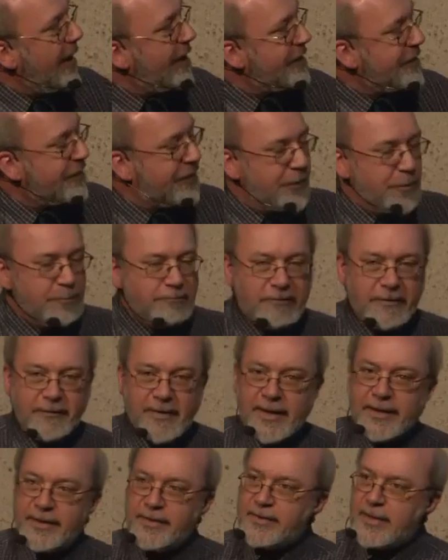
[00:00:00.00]
has to
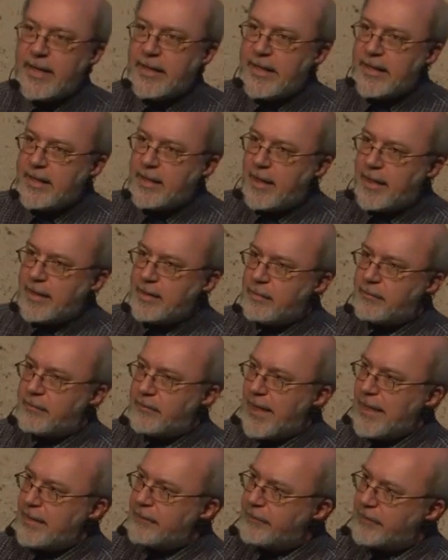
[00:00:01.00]
prevent any kind of
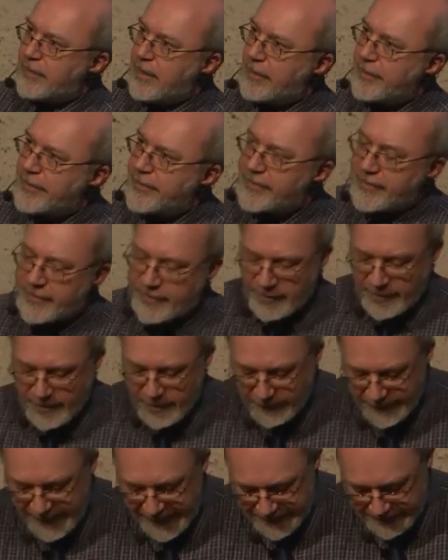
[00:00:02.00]
influx
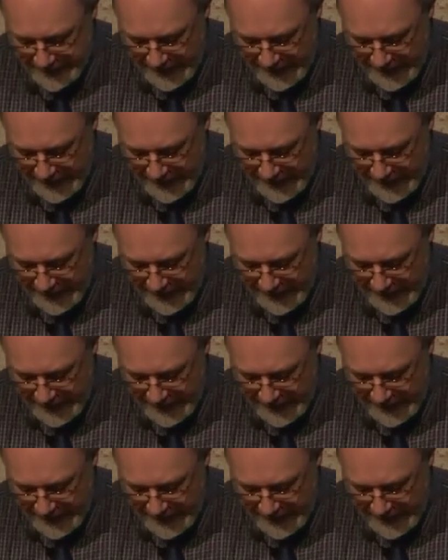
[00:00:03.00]
of these